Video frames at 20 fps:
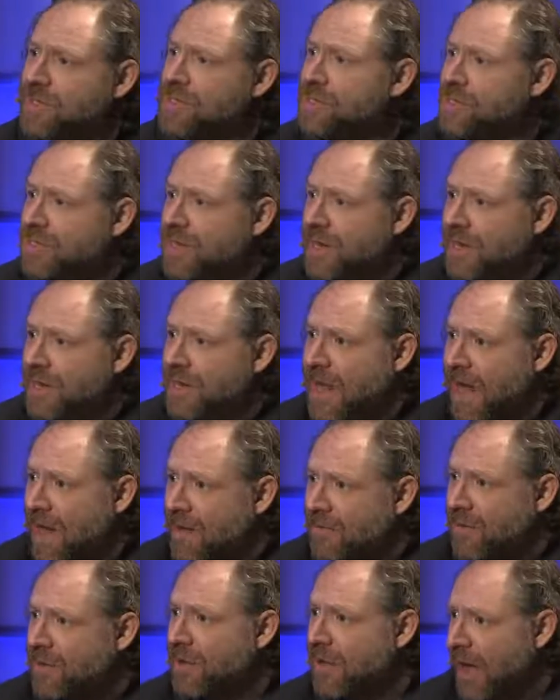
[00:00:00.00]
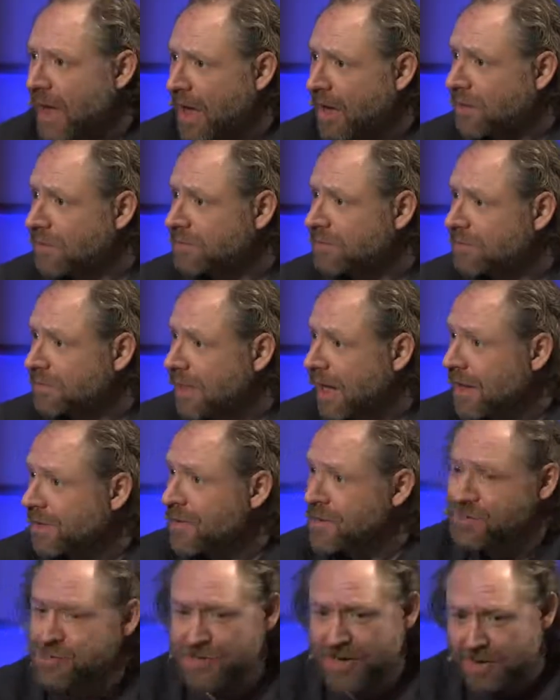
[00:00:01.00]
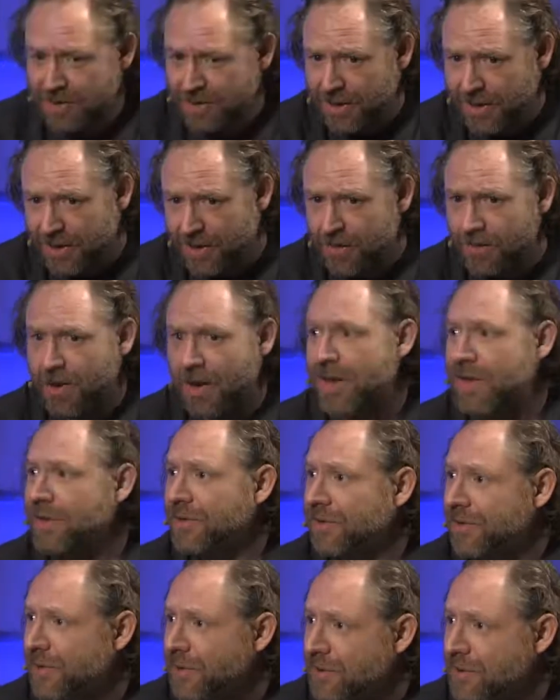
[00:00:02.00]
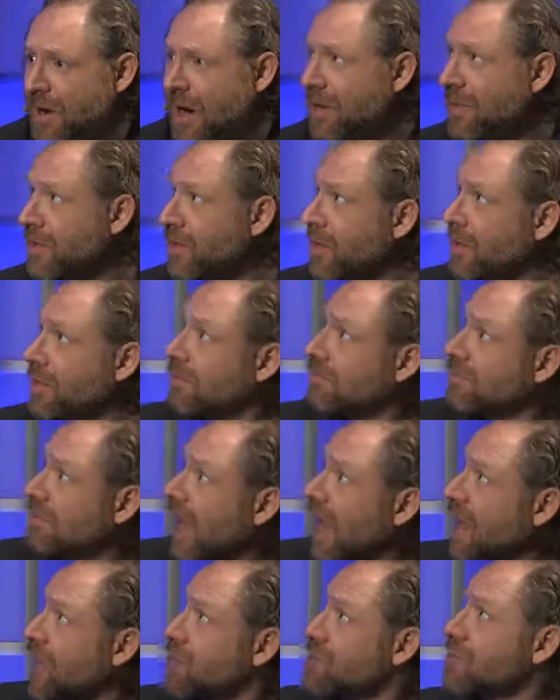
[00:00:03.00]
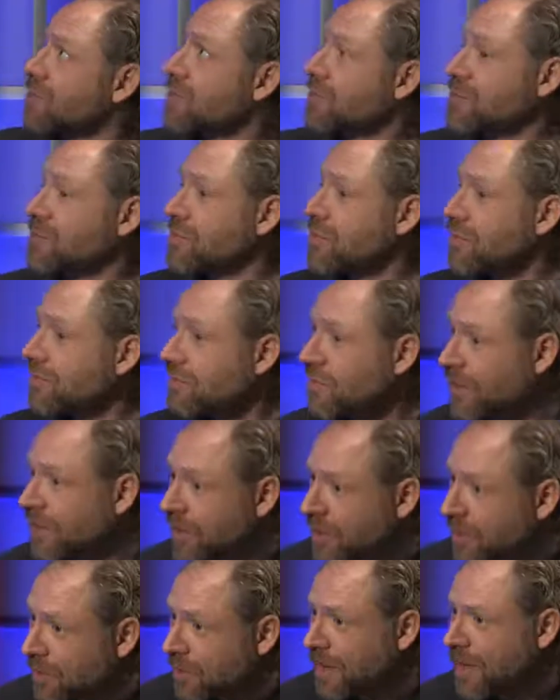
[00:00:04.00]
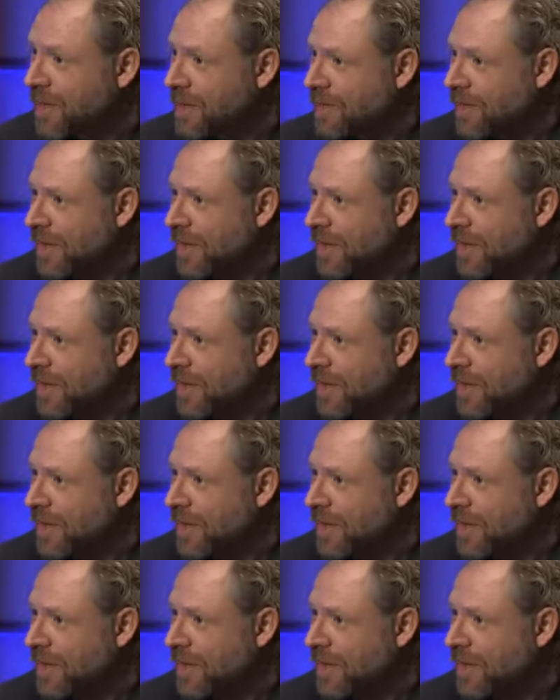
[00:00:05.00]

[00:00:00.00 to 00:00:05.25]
to see heaven or hell. And they're generally going to run into either angels or friendly-looking